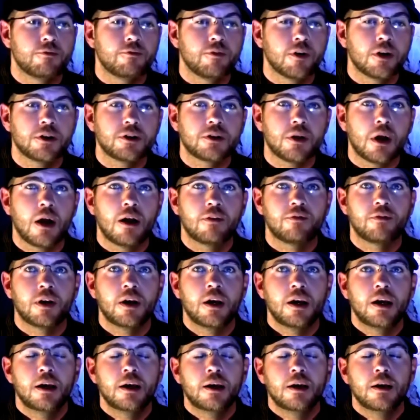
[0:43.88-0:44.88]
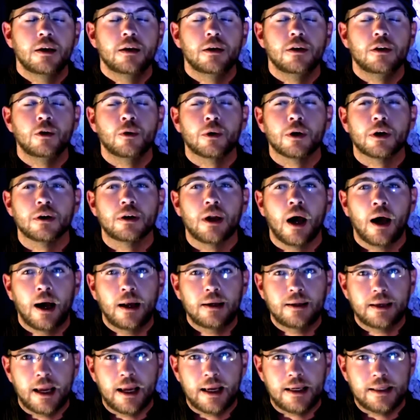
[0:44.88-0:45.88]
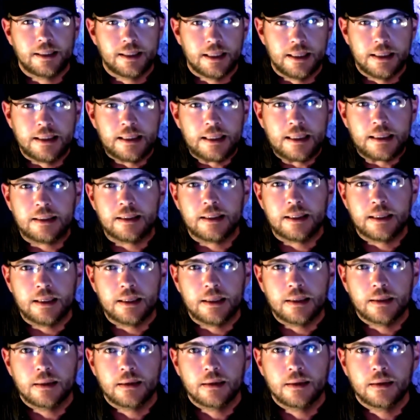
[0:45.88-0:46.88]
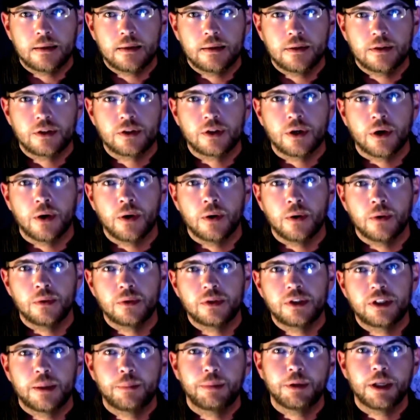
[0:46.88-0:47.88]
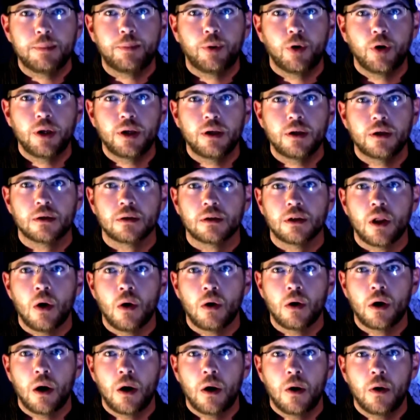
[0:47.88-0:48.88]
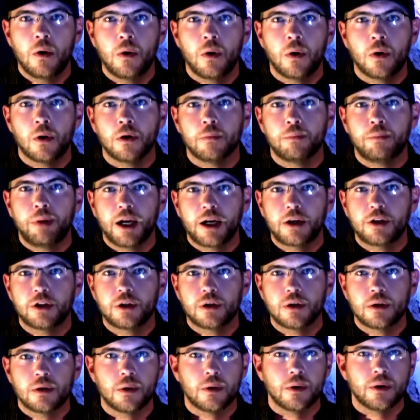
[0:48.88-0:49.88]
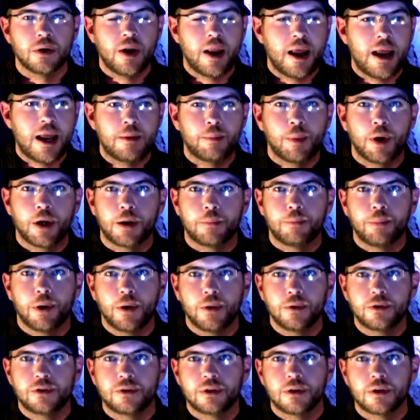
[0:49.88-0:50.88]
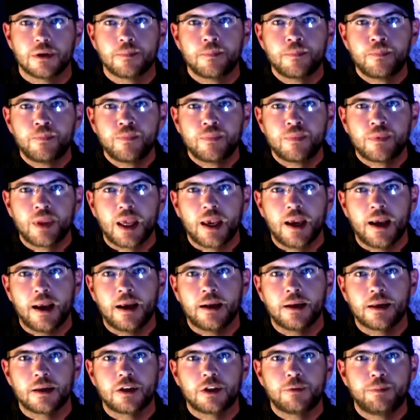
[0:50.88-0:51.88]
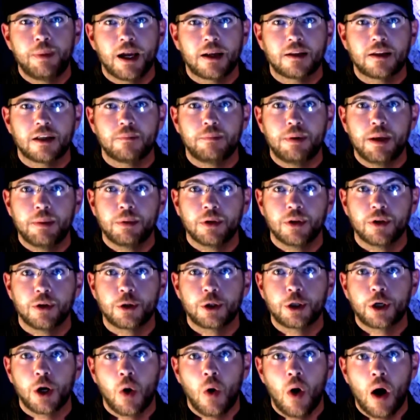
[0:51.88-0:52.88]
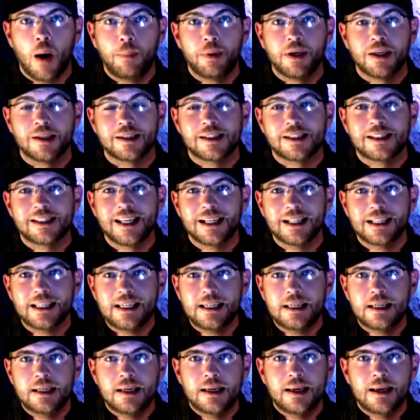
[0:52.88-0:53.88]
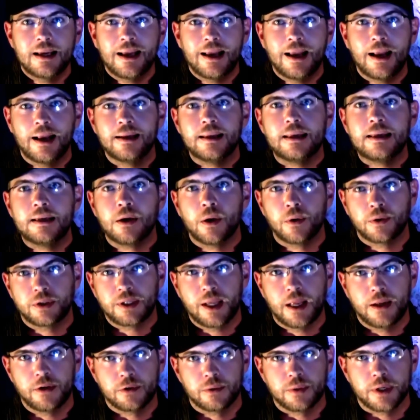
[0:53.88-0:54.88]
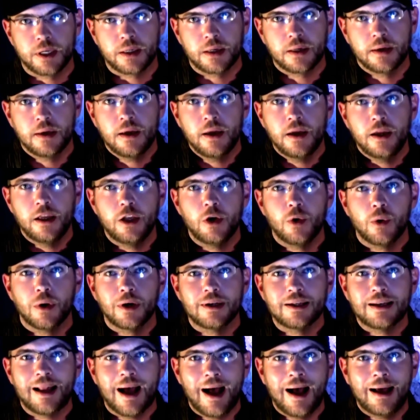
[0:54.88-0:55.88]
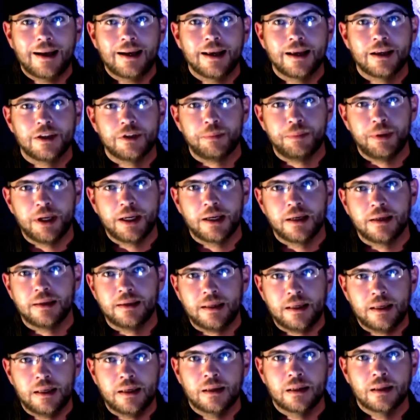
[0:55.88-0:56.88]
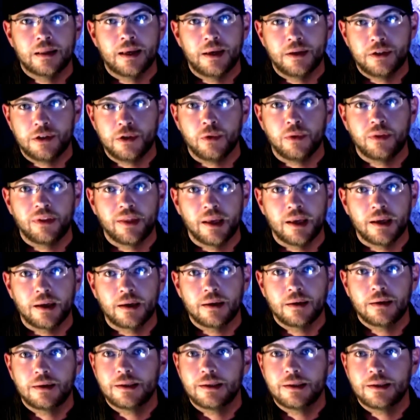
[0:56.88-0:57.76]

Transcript: First off, you are not AC/DC. So simply putting your logo or picture or name on a poster and expecting people to show up is silly and egocentric. You are not as big a deal as you think.